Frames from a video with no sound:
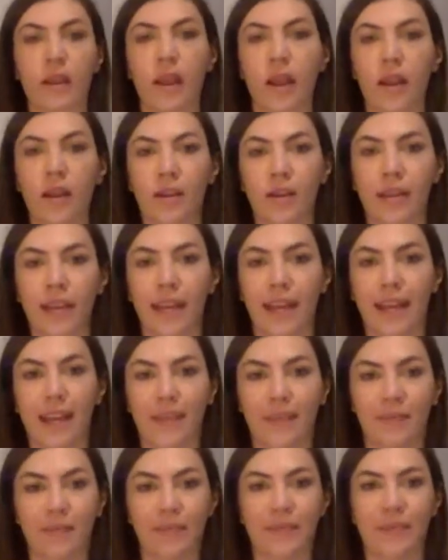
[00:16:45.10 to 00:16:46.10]
Okay,
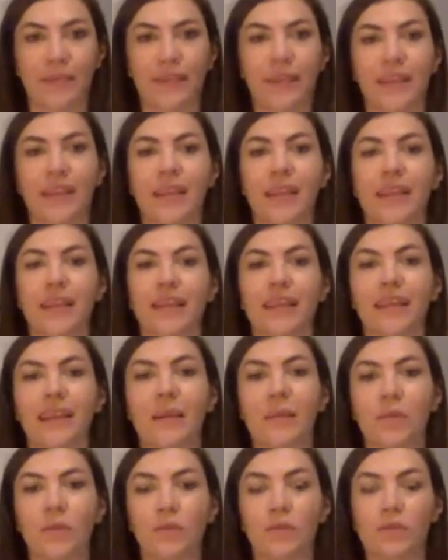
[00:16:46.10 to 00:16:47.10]
now
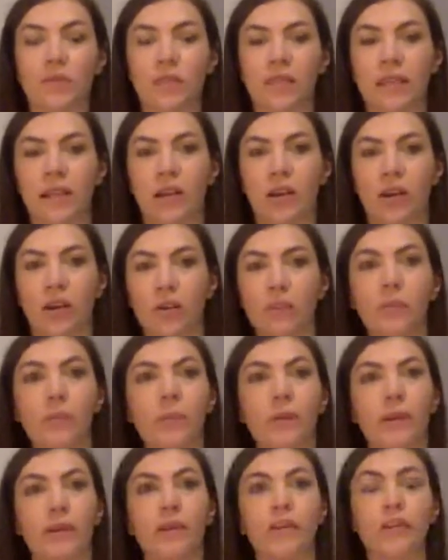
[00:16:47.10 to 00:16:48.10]
onto the arm. We're
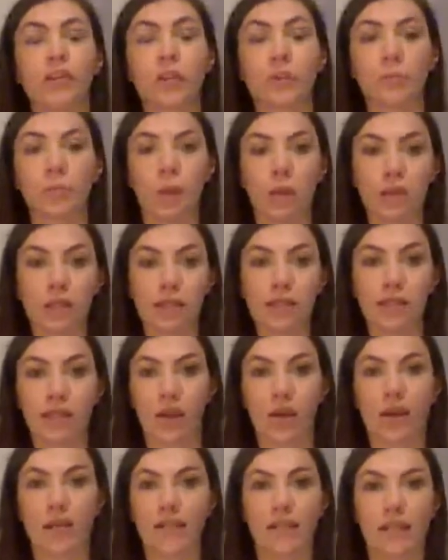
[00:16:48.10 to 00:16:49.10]
going to do one
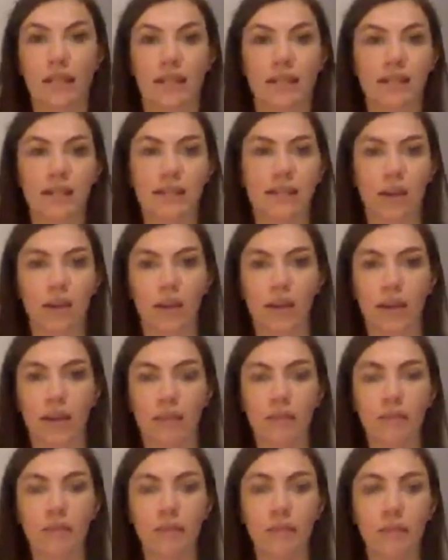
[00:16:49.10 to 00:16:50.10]
side at a
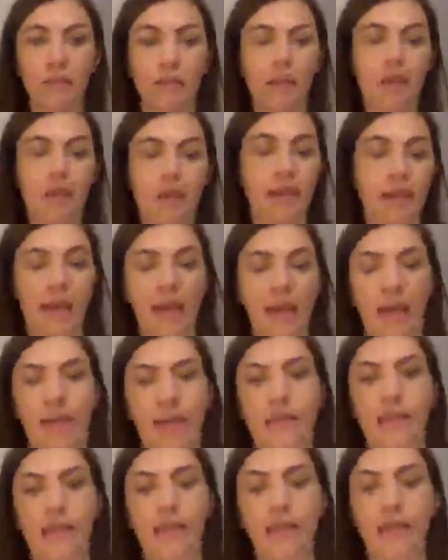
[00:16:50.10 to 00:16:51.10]
time.
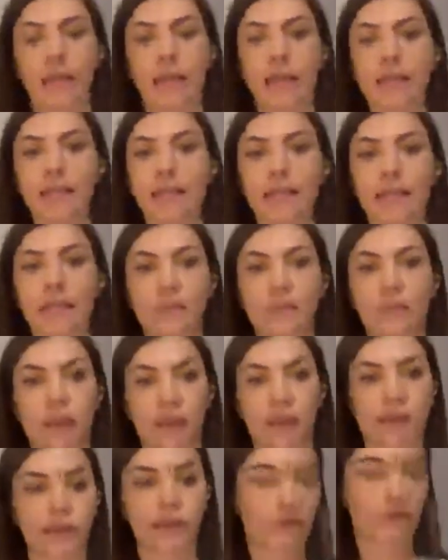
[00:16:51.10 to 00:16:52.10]
And the easiest
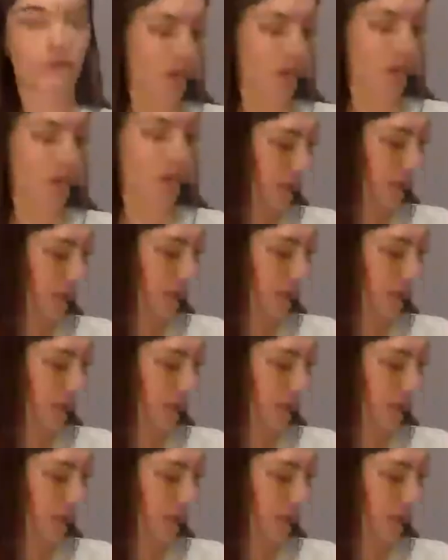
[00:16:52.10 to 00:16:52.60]
way to find this